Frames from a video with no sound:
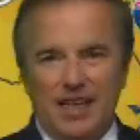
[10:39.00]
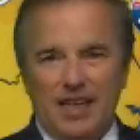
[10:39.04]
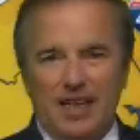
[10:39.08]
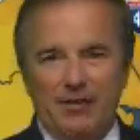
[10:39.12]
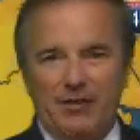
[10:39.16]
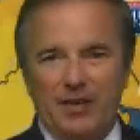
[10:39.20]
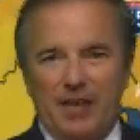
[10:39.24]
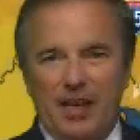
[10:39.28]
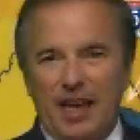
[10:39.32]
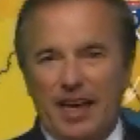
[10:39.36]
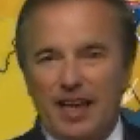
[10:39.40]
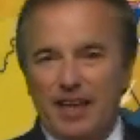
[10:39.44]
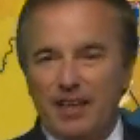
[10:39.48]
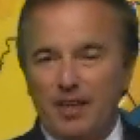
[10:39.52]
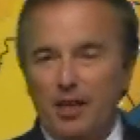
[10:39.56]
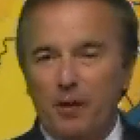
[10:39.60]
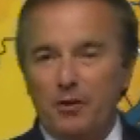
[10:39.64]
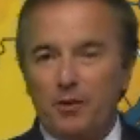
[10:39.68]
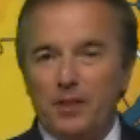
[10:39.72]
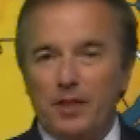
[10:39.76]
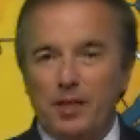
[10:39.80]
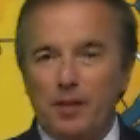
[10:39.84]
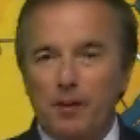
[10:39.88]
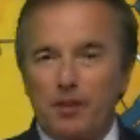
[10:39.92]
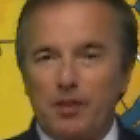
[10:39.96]
If you like low
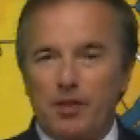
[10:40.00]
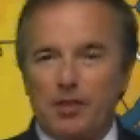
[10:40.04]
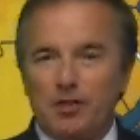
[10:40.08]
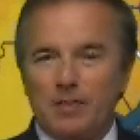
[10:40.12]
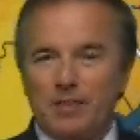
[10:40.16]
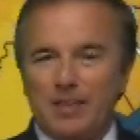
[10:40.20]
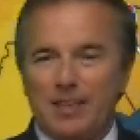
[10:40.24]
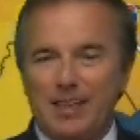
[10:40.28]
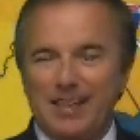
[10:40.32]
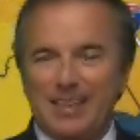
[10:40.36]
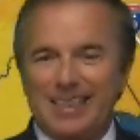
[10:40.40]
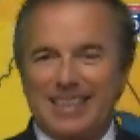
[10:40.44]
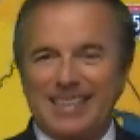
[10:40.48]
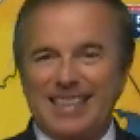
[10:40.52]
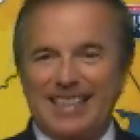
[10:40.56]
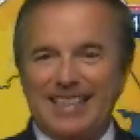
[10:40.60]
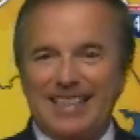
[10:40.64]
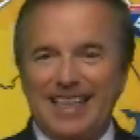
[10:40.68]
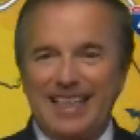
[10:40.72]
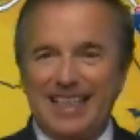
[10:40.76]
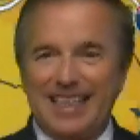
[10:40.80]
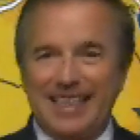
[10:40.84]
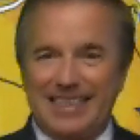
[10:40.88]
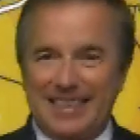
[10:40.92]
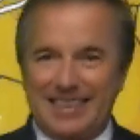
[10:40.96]
temperatures in the
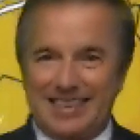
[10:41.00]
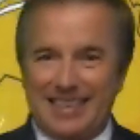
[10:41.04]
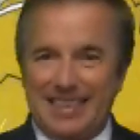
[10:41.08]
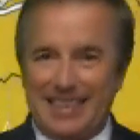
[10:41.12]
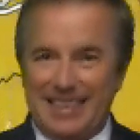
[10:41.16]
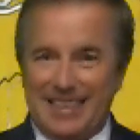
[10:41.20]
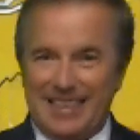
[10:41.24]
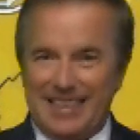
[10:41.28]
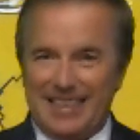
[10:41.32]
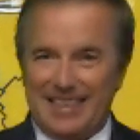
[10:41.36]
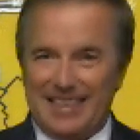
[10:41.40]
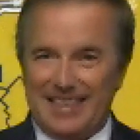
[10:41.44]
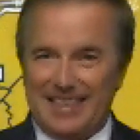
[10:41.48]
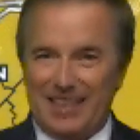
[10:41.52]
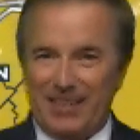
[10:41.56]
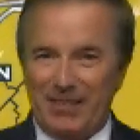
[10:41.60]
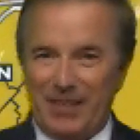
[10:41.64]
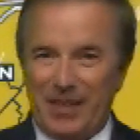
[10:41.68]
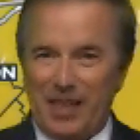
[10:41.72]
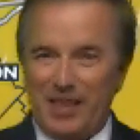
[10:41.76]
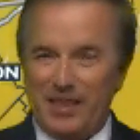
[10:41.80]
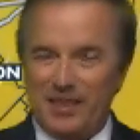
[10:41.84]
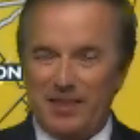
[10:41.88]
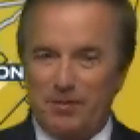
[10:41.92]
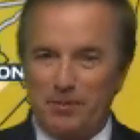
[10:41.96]
60s, I've
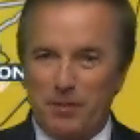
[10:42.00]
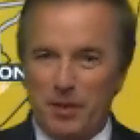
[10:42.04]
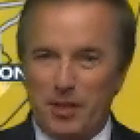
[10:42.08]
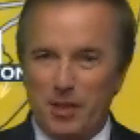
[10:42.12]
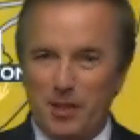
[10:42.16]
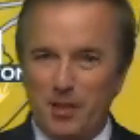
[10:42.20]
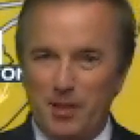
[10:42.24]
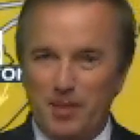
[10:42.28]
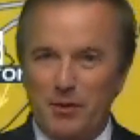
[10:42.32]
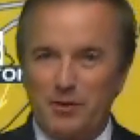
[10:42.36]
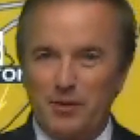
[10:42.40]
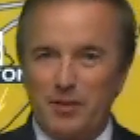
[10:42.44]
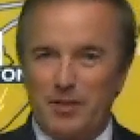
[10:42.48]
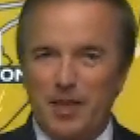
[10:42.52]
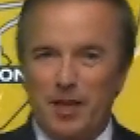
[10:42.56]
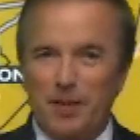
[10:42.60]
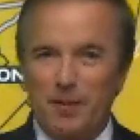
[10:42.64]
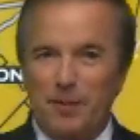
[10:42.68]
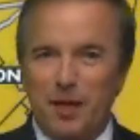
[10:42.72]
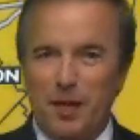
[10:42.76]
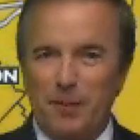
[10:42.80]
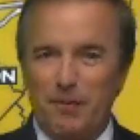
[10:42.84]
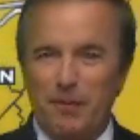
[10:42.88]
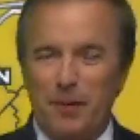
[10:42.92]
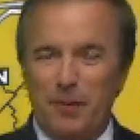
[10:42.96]
got some good news
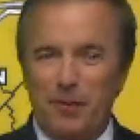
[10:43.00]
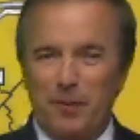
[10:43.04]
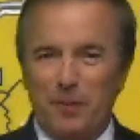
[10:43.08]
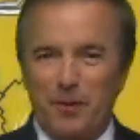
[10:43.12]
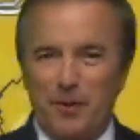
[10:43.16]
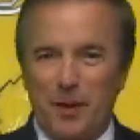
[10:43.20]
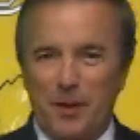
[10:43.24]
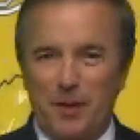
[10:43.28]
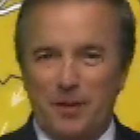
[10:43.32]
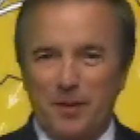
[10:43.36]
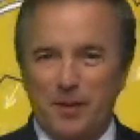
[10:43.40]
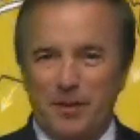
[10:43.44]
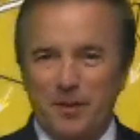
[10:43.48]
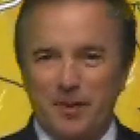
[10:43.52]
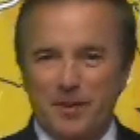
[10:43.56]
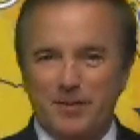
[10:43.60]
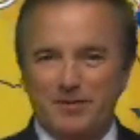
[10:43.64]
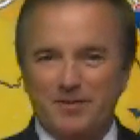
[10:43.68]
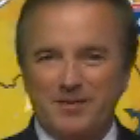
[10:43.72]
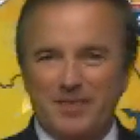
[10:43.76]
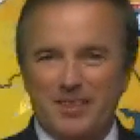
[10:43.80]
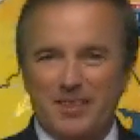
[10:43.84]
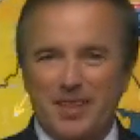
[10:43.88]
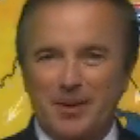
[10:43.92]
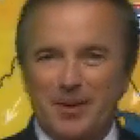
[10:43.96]
coming up in weather.
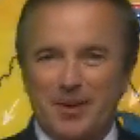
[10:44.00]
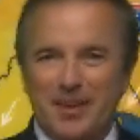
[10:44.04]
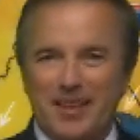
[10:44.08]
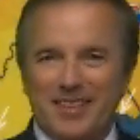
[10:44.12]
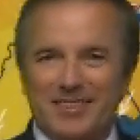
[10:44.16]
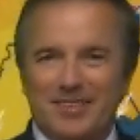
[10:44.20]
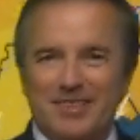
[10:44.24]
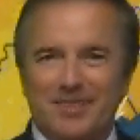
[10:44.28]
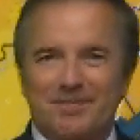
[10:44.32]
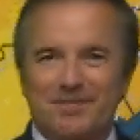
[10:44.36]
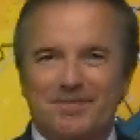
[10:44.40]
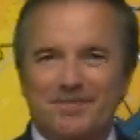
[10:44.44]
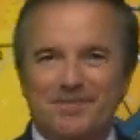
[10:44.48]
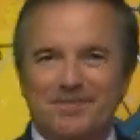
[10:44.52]
Stay with us.